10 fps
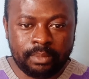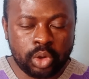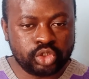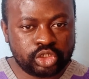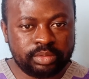
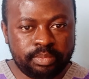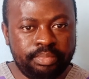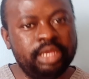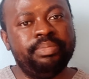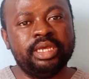most
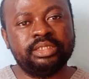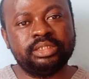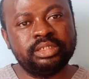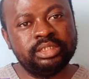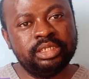
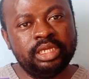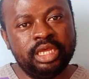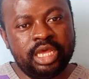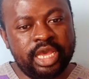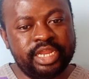papers.
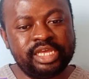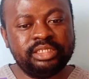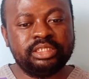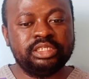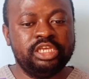And
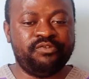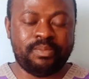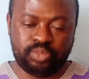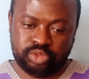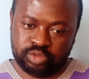hence, if
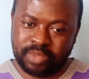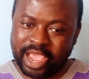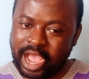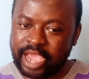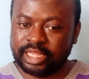
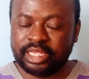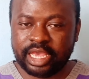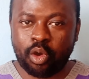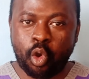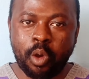my
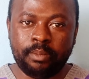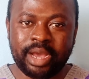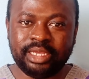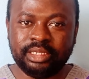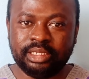idea or
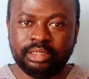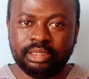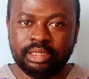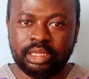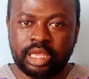my
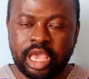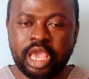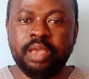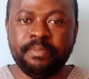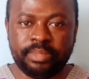
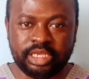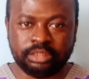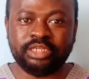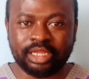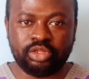aim
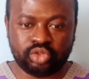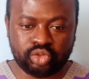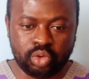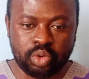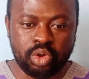is that
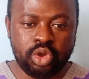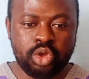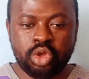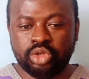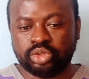so
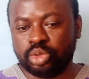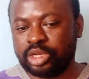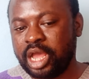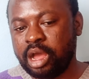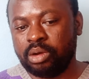
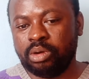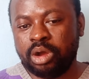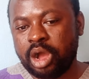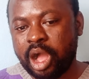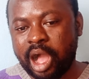now
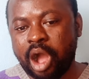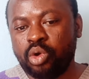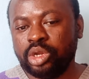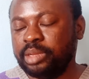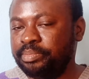I
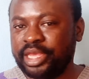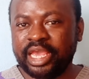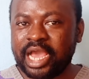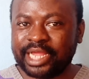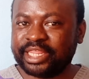will
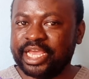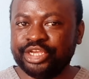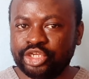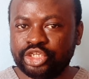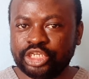pay
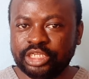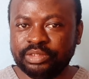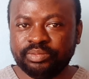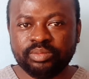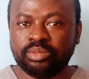
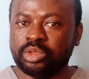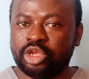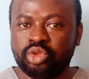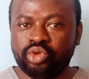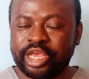attention
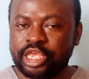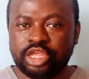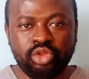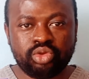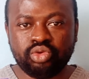to the
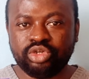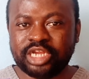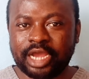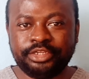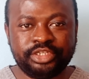
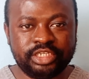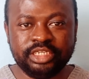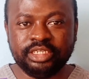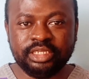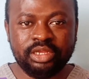
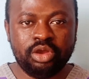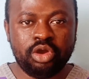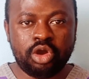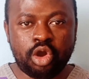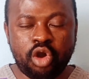introduction
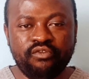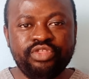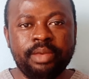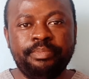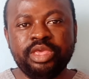of
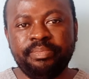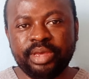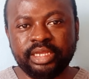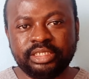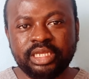the
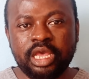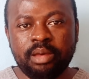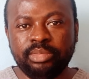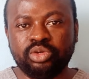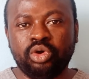
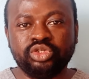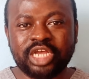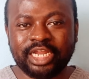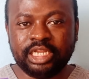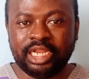papers,
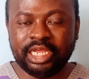because at the